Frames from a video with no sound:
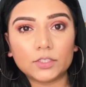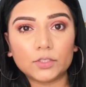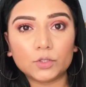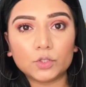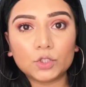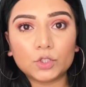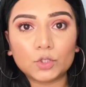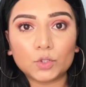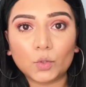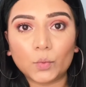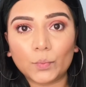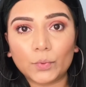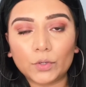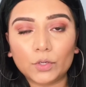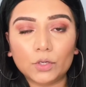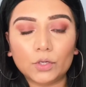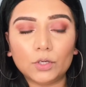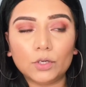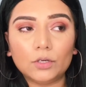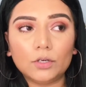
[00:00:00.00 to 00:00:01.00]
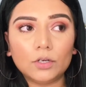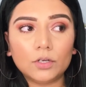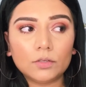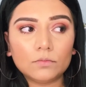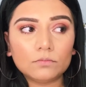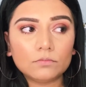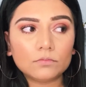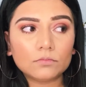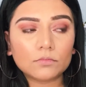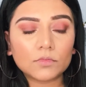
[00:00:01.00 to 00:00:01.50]
super
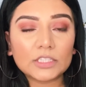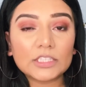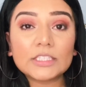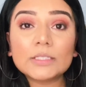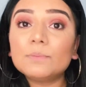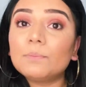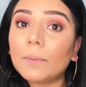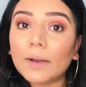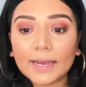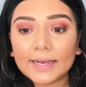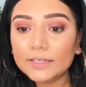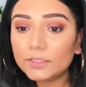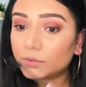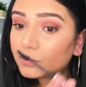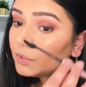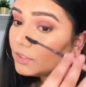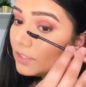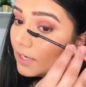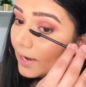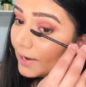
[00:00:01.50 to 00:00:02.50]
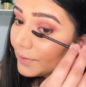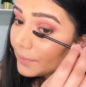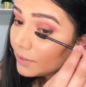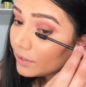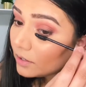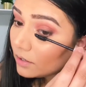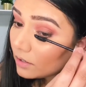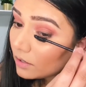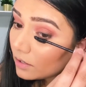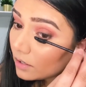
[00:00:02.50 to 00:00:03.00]
spidery either,